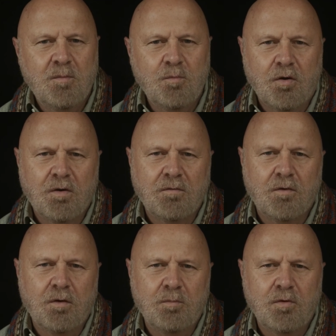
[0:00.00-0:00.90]

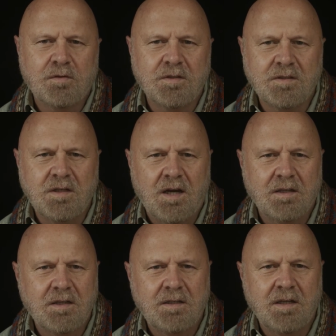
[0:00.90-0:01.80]
Moreover, a book does
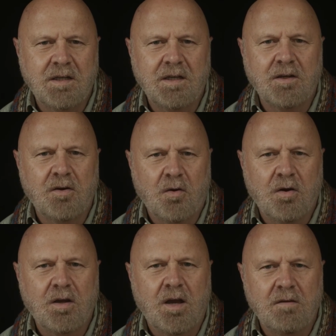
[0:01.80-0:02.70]
not contain an
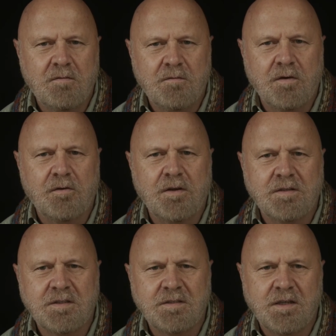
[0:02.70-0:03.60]
archive of
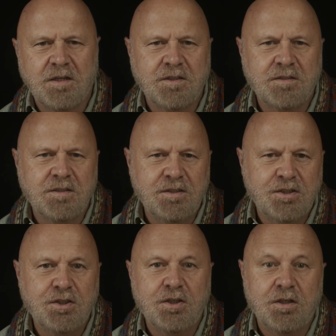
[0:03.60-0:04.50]
various discussions
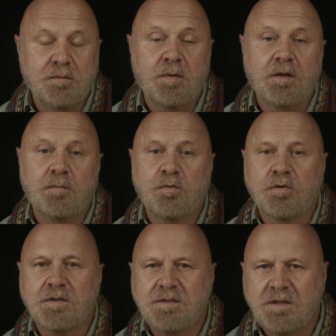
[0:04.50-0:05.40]
initiated by the
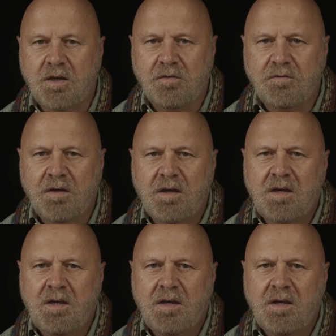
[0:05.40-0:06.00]
book itself.